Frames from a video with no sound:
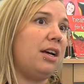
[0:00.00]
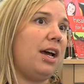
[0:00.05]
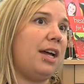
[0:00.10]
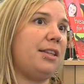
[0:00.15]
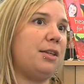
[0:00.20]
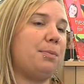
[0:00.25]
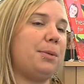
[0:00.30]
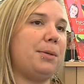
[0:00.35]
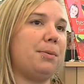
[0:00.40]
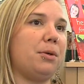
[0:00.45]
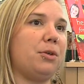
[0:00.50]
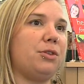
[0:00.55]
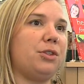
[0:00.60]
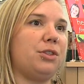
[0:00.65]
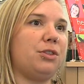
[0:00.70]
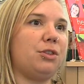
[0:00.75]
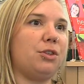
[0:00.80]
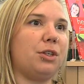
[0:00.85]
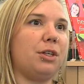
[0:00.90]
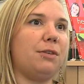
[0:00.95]
I think people are
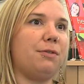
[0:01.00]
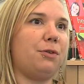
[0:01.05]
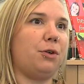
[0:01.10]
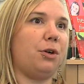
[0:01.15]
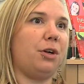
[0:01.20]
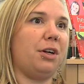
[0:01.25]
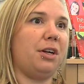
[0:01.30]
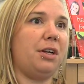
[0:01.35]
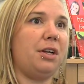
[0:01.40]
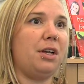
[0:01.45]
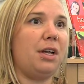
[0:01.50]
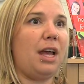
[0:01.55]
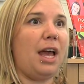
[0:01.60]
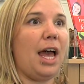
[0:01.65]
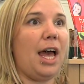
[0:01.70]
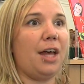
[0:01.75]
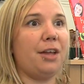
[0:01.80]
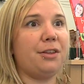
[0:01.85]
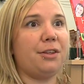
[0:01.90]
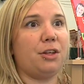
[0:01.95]
just looking for a
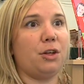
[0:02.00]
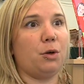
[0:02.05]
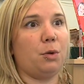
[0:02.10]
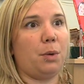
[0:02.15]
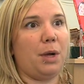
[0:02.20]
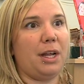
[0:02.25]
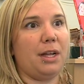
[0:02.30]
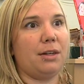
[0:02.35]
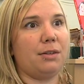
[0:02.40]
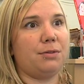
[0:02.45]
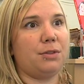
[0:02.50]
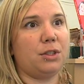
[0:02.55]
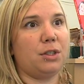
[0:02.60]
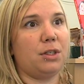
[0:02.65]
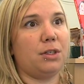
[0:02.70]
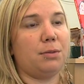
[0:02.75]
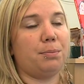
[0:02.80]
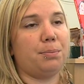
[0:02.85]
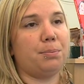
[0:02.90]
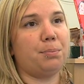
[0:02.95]
healthier way
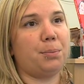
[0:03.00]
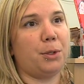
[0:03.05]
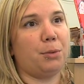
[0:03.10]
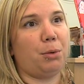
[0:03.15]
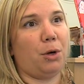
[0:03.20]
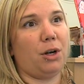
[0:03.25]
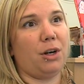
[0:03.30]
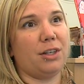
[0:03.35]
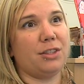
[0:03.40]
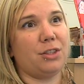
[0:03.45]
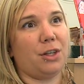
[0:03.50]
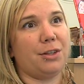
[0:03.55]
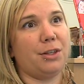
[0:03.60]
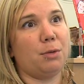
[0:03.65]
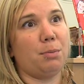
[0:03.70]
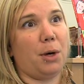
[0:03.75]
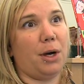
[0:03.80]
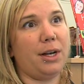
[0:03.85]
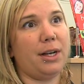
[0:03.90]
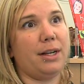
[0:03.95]
to put products on
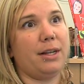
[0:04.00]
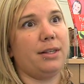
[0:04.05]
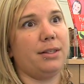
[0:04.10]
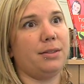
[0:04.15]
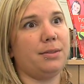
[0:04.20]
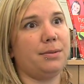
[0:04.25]
their body.